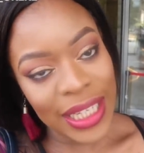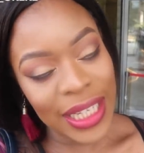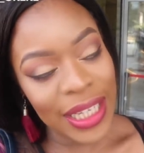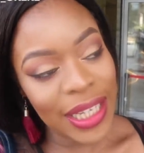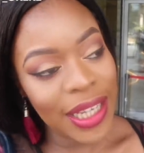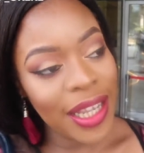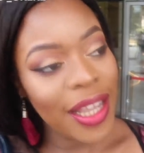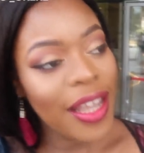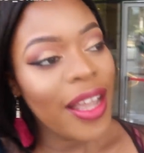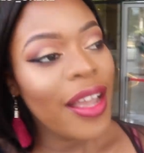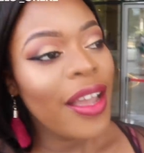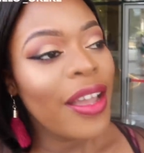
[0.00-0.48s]

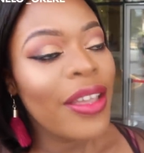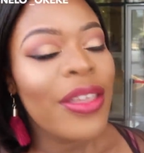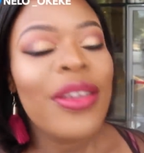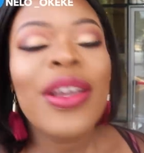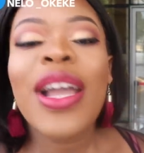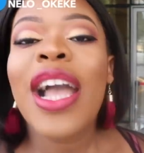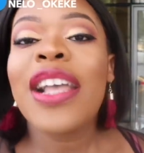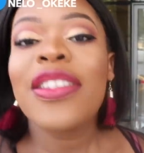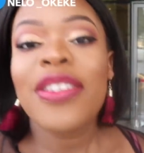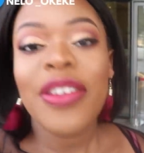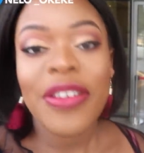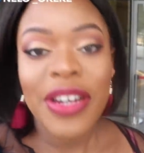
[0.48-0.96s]
You
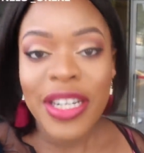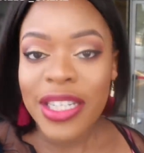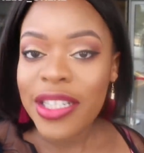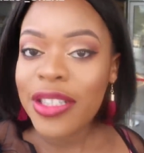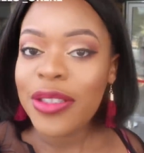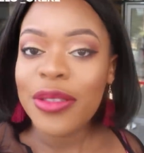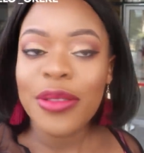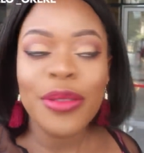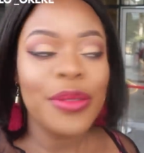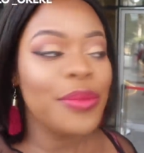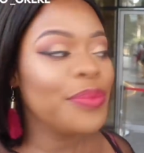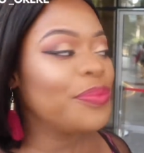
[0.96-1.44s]
guys already
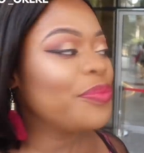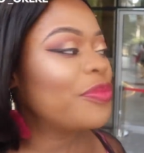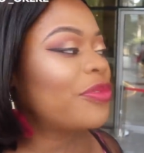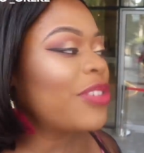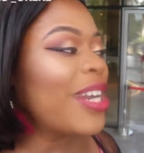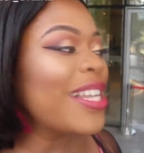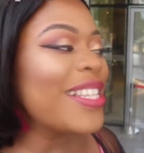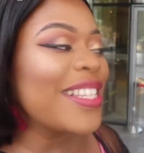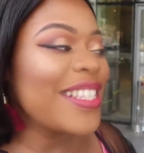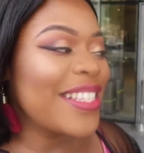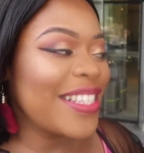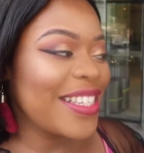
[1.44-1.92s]
know.
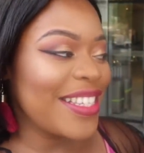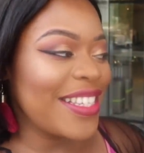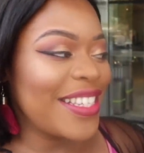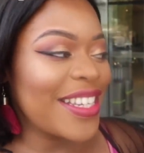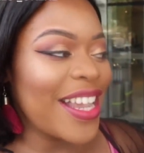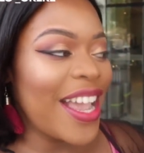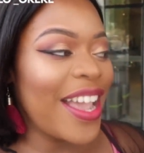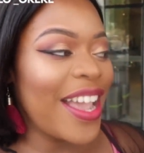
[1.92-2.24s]
Francis is